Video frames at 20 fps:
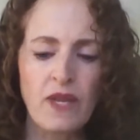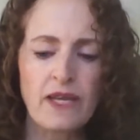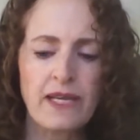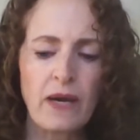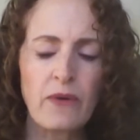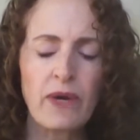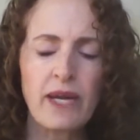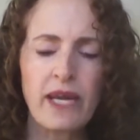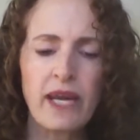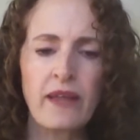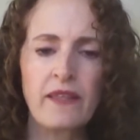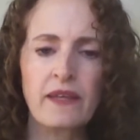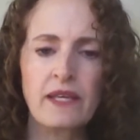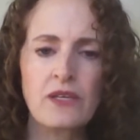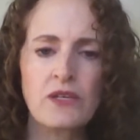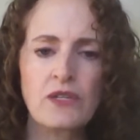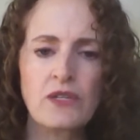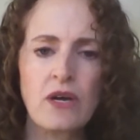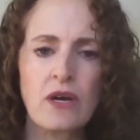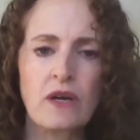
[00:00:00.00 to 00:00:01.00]
Now, again,
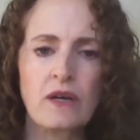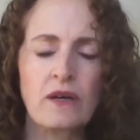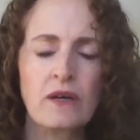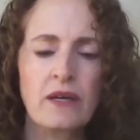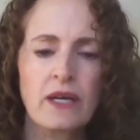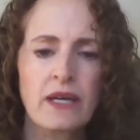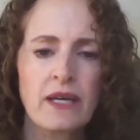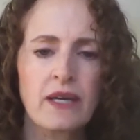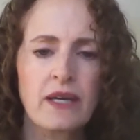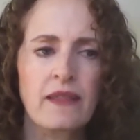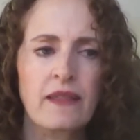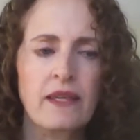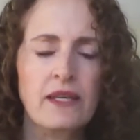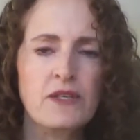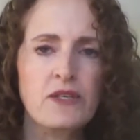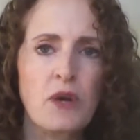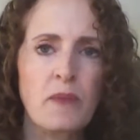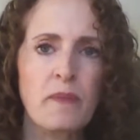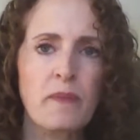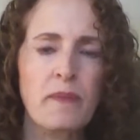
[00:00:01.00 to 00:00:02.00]
these are
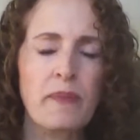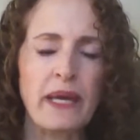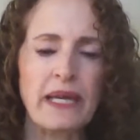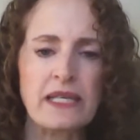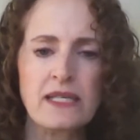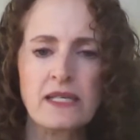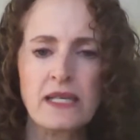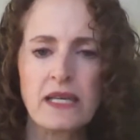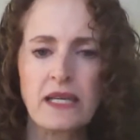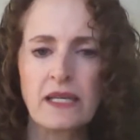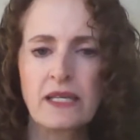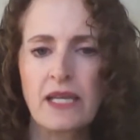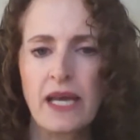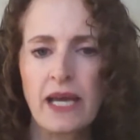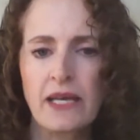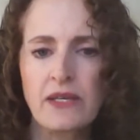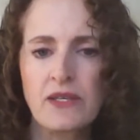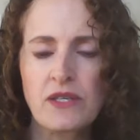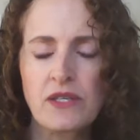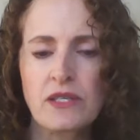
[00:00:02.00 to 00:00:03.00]
basic
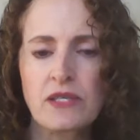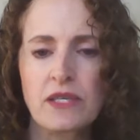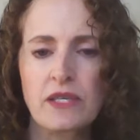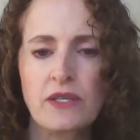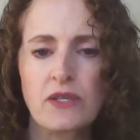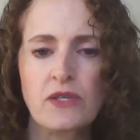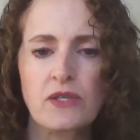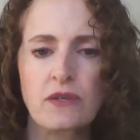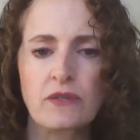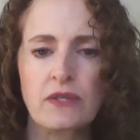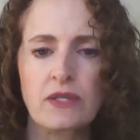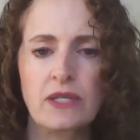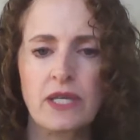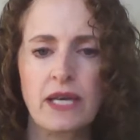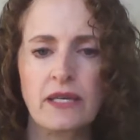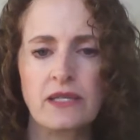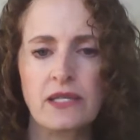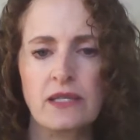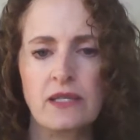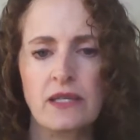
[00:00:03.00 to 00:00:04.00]
tests. These are
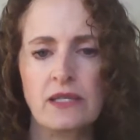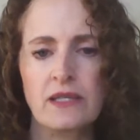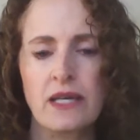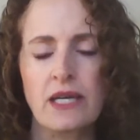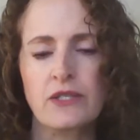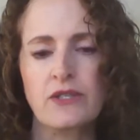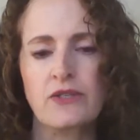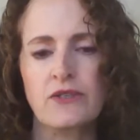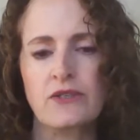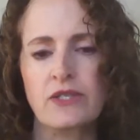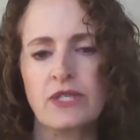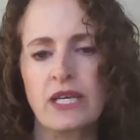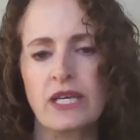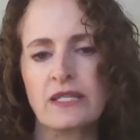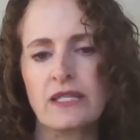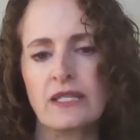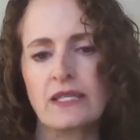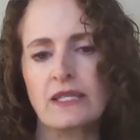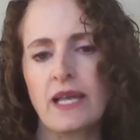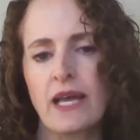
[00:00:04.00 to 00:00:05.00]
tests that the doctors
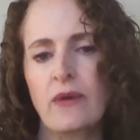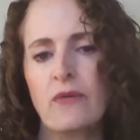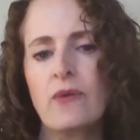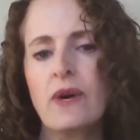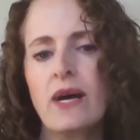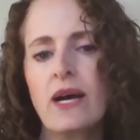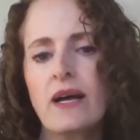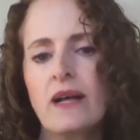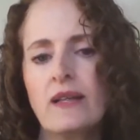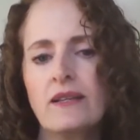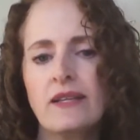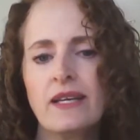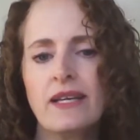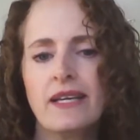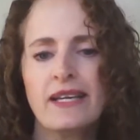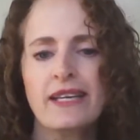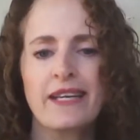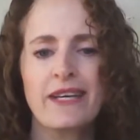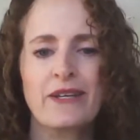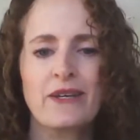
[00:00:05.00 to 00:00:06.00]
can say, well,
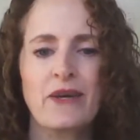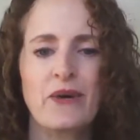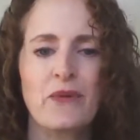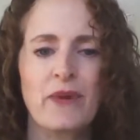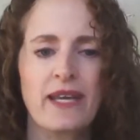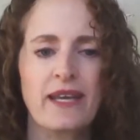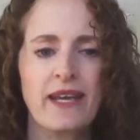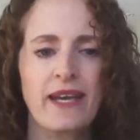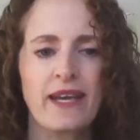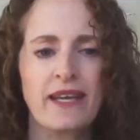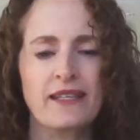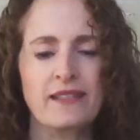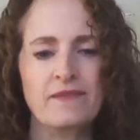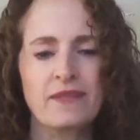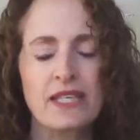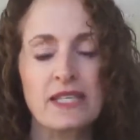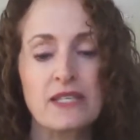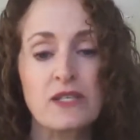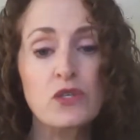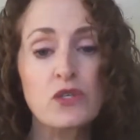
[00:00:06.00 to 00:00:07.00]
we can
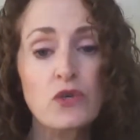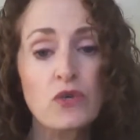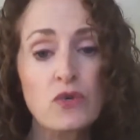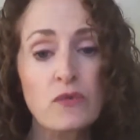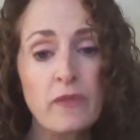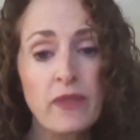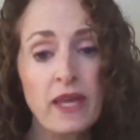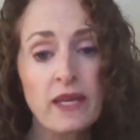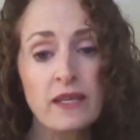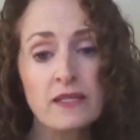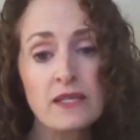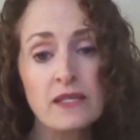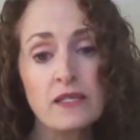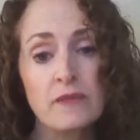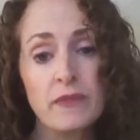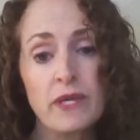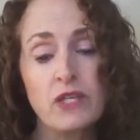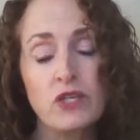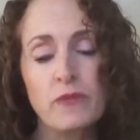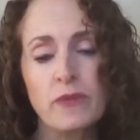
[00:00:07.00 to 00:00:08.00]
assume that it's
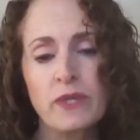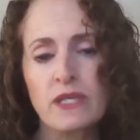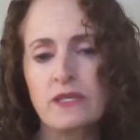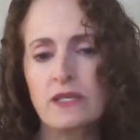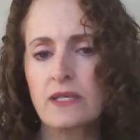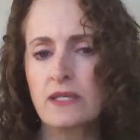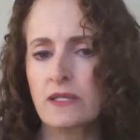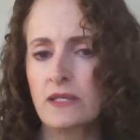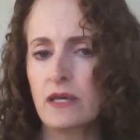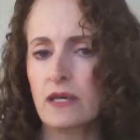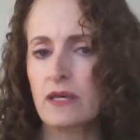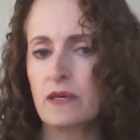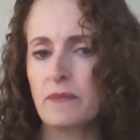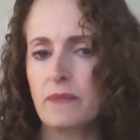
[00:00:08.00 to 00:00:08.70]
dementia, because